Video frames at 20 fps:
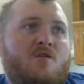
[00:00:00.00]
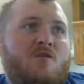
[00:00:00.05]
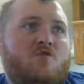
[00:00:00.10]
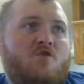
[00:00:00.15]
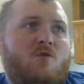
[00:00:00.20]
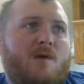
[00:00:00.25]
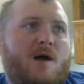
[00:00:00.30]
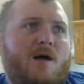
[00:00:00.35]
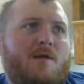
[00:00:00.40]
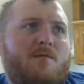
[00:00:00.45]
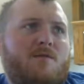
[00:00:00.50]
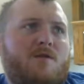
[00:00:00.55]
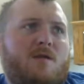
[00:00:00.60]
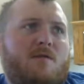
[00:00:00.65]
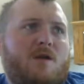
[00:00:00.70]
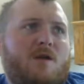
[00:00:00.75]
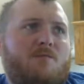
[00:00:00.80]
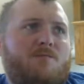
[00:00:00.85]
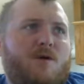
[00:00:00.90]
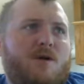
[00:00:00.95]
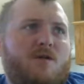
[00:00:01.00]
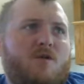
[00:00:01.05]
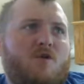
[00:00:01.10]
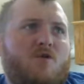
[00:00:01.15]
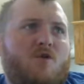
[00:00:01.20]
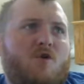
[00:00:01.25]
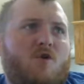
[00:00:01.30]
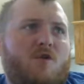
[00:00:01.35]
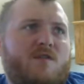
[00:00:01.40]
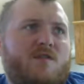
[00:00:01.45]
Two bombs exploded
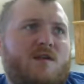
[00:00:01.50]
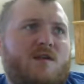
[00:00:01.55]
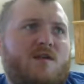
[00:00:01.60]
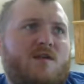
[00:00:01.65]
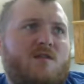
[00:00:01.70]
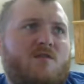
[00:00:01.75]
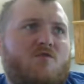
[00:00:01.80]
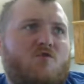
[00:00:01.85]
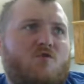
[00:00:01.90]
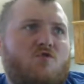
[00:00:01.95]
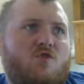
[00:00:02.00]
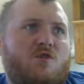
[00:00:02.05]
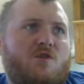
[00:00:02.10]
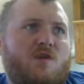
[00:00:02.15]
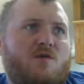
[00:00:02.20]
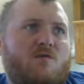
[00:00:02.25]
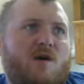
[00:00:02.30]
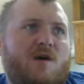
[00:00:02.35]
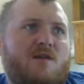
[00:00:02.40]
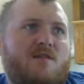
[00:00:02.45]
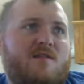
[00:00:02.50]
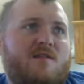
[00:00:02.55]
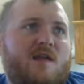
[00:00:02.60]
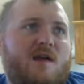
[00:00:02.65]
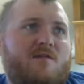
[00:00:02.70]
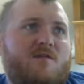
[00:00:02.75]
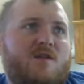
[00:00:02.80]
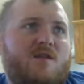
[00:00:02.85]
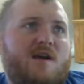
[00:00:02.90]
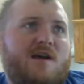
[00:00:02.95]
near a hotel in insurgency Rex,
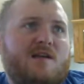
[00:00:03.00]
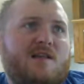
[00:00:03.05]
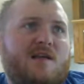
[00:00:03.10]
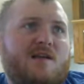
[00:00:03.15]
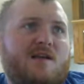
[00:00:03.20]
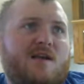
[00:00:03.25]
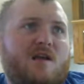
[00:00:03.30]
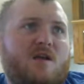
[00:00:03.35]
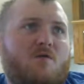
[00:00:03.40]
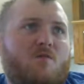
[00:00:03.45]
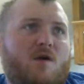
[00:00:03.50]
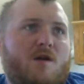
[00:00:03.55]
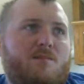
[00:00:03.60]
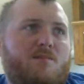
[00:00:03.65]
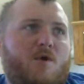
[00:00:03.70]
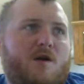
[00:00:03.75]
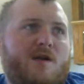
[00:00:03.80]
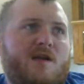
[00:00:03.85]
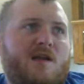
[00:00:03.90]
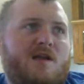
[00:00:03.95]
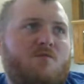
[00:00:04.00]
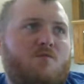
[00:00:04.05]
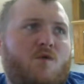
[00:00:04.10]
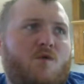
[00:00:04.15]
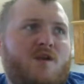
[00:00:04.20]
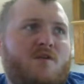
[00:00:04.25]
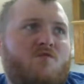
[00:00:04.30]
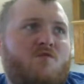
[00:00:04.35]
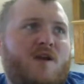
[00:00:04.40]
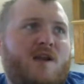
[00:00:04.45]
southern Thailand, killing one employee and
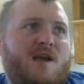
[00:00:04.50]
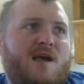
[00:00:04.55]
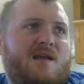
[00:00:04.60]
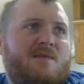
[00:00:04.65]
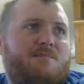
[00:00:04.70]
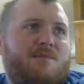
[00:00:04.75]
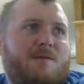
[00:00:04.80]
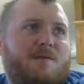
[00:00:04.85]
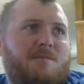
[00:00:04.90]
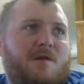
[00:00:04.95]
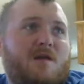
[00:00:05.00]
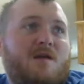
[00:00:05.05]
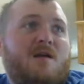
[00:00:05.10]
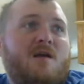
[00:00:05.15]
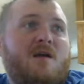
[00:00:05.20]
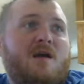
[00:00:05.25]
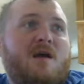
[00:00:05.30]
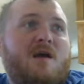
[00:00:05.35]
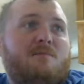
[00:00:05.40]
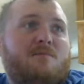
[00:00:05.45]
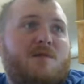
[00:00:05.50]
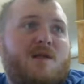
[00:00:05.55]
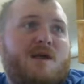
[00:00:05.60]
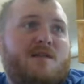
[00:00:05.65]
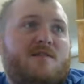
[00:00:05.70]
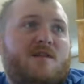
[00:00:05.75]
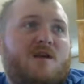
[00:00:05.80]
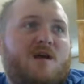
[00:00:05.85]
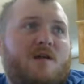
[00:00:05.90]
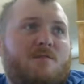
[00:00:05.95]
wounded 29 people,
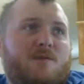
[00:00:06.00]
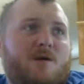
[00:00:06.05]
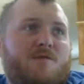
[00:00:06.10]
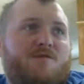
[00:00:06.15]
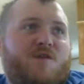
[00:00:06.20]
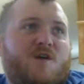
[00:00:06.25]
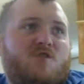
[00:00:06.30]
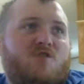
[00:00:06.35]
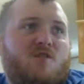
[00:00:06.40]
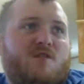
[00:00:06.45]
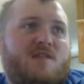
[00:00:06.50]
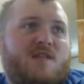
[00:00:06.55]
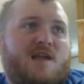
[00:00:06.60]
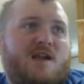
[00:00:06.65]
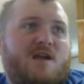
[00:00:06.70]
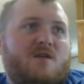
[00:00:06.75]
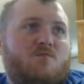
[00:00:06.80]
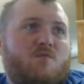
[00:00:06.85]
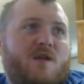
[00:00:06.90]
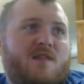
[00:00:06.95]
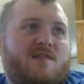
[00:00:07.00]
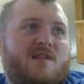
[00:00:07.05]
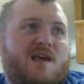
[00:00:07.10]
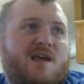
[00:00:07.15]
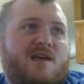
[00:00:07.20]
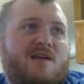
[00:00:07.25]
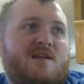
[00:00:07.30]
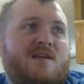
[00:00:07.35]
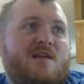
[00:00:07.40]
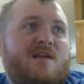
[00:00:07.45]
placed in hospital officials said on
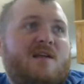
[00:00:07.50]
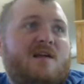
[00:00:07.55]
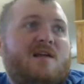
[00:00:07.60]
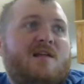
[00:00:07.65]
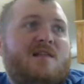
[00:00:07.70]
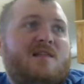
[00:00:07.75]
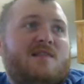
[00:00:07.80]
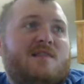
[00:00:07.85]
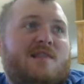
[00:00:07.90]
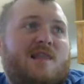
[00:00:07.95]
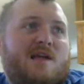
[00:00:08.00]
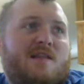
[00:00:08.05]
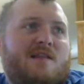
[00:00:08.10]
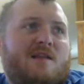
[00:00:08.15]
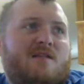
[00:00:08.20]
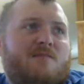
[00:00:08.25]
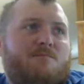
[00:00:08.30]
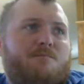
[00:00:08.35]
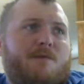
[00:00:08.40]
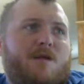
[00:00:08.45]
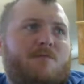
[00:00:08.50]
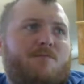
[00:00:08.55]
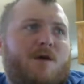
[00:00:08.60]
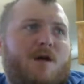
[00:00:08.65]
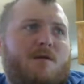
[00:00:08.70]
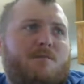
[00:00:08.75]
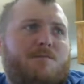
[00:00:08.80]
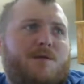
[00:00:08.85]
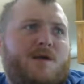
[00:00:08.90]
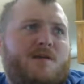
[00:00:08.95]
Wednesday. London's
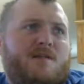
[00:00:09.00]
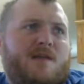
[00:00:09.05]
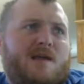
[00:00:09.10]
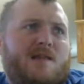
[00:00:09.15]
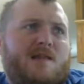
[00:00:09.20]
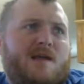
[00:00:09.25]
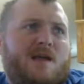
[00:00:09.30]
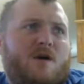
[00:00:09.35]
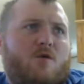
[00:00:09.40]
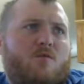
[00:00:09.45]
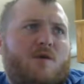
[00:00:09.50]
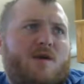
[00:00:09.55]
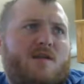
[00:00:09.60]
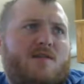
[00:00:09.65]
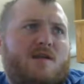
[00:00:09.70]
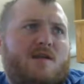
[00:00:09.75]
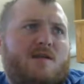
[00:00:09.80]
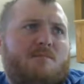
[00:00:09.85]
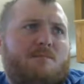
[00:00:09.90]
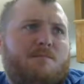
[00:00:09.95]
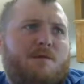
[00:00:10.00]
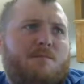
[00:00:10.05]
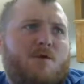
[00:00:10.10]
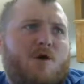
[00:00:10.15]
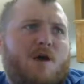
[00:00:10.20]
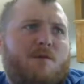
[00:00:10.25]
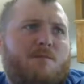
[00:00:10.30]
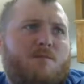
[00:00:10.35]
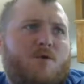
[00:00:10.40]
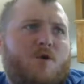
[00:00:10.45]
Metropolitan Police say they arrested a member
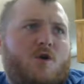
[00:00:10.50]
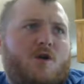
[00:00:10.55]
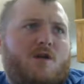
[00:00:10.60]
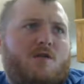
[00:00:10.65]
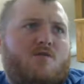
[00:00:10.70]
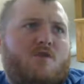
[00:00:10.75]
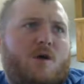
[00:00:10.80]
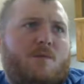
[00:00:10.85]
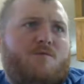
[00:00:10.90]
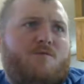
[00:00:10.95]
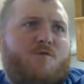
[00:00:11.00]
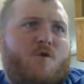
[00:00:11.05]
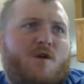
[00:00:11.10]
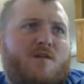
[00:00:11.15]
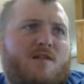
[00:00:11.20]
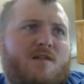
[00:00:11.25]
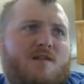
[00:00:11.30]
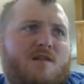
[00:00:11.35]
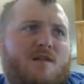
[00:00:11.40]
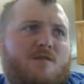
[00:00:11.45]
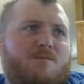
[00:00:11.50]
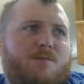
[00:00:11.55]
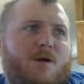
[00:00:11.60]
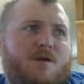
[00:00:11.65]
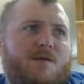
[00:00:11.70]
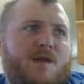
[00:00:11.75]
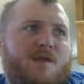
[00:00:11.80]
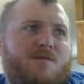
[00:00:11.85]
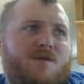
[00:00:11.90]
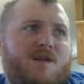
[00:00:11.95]
of Britain's armed forces as
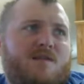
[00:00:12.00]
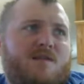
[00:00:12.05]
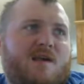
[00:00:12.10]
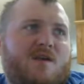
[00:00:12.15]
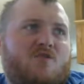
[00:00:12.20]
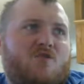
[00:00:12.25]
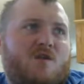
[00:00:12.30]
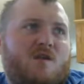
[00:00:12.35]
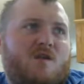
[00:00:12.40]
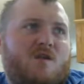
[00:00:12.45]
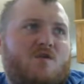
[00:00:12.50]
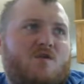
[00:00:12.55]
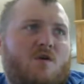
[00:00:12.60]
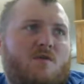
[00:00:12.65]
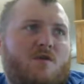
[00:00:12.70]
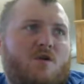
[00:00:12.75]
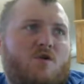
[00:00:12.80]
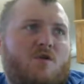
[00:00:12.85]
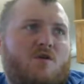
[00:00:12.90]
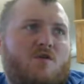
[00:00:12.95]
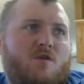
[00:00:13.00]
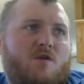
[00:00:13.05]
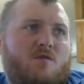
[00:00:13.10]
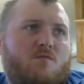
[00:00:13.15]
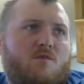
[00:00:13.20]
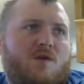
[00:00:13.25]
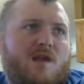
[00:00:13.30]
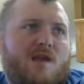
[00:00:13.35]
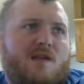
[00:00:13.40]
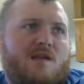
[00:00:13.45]
part of an investigation in the Northern
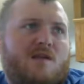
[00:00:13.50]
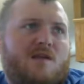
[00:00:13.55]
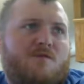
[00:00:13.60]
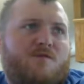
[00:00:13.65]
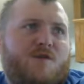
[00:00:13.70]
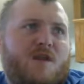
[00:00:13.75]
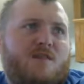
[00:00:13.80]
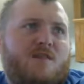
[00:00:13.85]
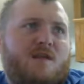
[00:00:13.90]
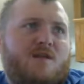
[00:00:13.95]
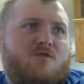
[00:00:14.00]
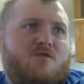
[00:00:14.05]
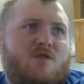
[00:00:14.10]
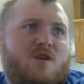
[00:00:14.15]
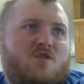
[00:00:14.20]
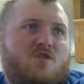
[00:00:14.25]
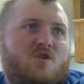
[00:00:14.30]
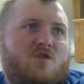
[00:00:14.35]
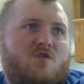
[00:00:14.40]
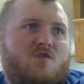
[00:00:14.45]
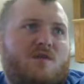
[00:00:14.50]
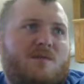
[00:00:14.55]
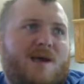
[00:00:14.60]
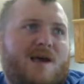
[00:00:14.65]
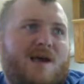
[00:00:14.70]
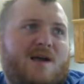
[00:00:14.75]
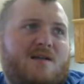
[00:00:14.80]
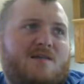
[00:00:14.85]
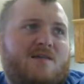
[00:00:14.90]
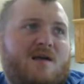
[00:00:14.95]
Ireland related defense under the Terrorism
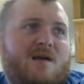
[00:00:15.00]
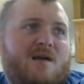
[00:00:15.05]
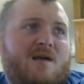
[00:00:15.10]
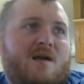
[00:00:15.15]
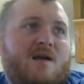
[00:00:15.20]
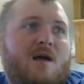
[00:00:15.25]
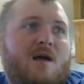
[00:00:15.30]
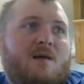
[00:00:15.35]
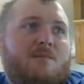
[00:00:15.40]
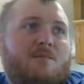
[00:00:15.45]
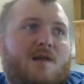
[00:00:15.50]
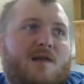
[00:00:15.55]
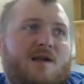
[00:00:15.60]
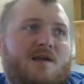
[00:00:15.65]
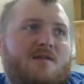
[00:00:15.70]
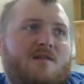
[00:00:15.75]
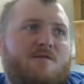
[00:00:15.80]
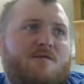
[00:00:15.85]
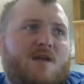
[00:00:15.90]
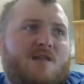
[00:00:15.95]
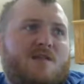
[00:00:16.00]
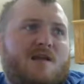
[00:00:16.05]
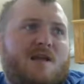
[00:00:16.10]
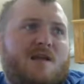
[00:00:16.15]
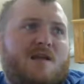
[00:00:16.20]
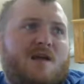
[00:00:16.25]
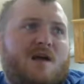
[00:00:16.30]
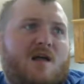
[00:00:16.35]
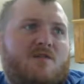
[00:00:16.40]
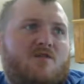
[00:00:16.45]
Act. Police
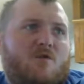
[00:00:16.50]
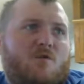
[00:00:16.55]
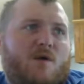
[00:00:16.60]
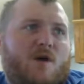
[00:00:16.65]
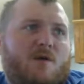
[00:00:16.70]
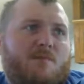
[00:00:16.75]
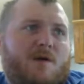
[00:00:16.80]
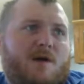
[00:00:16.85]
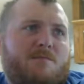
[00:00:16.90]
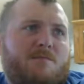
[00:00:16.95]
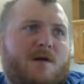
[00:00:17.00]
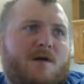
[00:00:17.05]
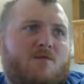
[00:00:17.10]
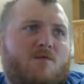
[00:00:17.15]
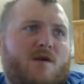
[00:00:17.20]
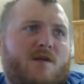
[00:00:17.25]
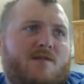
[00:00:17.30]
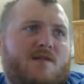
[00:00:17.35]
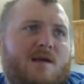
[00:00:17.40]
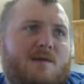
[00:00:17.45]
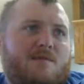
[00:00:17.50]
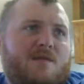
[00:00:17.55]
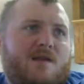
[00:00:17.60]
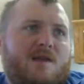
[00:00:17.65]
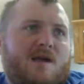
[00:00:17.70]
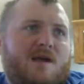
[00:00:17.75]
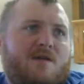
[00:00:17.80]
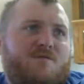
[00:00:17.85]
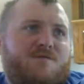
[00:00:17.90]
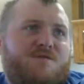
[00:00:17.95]
investigated the hostel where a backpacker was stabbed to
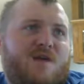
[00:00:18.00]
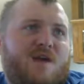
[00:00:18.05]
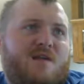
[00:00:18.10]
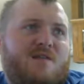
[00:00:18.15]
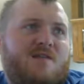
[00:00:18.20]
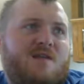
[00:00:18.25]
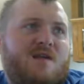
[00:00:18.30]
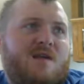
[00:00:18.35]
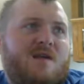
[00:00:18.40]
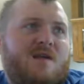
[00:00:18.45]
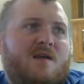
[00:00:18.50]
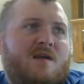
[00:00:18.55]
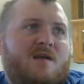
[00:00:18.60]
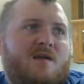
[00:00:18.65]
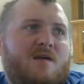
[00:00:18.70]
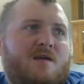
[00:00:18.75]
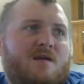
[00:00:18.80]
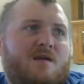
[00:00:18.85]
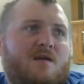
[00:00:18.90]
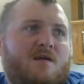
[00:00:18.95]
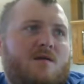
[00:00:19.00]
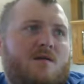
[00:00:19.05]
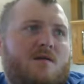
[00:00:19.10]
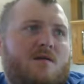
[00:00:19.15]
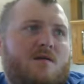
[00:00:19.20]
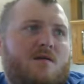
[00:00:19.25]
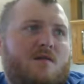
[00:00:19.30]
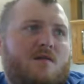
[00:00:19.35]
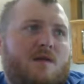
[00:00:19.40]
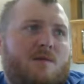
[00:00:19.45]
death. As
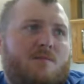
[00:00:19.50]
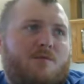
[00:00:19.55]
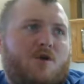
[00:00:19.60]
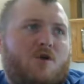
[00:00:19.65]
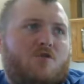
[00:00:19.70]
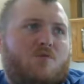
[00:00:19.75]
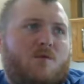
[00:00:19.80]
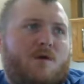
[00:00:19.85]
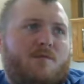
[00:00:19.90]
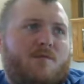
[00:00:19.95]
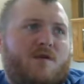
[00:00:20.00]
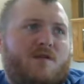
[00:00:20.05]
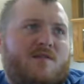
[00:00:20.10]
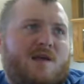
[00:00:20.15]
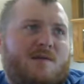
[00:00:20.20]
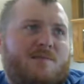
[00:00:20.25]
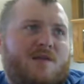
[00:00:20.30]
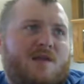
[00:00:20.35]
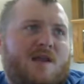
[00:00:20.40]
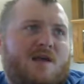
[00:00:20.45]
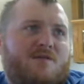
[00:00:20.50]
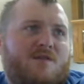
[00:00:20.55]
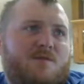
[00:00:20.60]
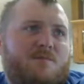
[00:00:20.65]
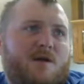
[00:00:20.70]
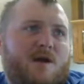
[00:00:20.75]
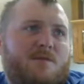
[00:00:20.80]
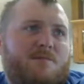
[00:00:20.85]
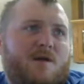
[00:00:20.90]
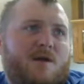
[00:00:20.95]
the British woman was stabbed to death at the
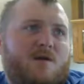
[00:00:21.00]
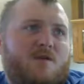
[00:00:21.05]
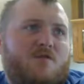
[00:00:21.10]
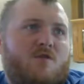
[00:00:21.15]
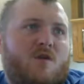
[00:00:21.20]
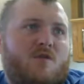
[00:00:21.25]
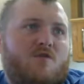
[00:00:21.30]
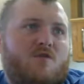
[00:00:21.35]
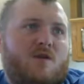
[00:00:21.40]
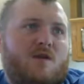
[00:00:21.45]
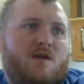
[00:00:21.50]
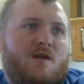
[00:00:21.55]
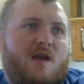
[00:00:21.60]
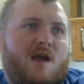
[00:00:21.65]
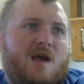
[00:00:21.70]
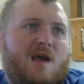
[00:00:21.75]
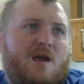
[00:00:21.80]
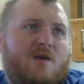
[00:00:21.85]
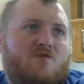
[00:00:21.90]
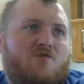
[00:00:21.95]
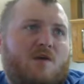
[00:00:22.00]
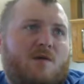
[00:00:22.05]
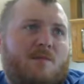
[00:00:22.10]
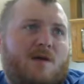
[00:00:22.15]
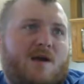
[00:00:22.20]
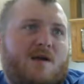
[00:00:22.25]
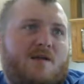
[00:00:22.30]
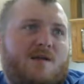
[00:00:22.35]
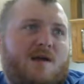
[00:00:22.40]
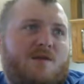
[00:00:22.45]
backpacker's hostel in Austria
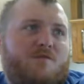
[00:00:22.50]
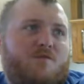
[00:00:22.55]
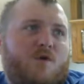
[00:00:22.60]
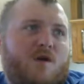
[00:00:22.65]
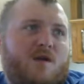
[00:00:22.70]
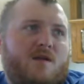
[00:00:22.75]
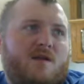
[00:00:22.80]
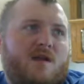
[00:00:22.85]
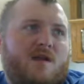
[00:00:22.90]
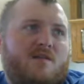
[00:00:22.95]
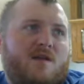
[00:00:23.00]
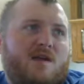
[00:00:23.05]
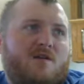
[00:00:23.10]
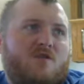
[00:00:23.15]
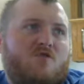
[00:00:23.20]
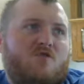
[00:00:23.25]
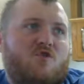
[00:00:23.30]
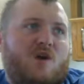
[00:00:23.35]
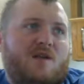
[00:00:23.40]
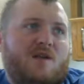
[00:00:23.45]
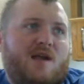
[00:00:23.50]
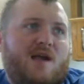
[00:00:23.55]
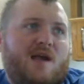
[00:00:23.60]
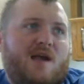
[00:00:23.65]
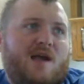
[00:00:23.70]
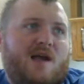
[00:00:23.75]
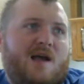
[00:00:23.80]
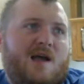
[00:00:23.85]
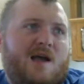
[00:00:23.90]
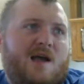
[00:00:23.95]
by an affluent attacker shot.
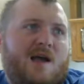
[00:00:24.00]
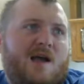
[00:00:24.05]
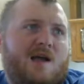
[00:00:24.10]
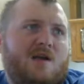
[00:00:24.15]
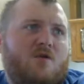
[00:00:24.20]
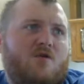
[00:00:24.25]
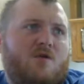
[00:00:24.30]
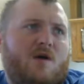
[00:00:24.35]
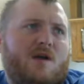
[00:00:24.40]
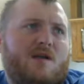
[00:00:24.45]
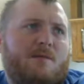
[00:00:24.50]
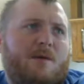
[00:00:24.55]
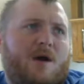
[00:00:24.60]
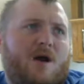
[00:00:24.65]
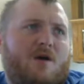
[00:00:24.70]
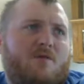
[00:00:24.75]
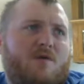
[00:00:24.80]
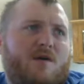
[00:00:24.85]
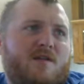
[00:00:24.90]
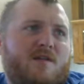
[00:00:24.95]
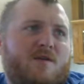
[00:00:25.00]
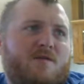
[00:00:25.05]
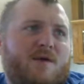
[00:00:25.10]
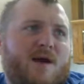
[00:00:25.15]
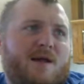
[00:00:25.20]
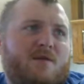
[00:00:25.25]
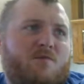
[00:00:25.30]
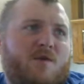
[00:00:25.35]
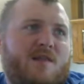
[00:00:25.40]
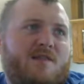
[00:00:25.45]
Alu Akbar was
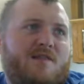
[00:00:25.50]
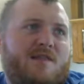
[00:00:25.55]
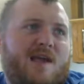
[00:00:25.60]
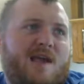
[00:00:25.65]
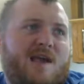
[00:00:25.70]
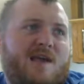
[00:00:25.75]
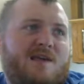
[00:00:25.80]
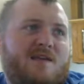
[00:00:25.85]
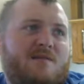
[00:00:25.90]
identified Wednesday.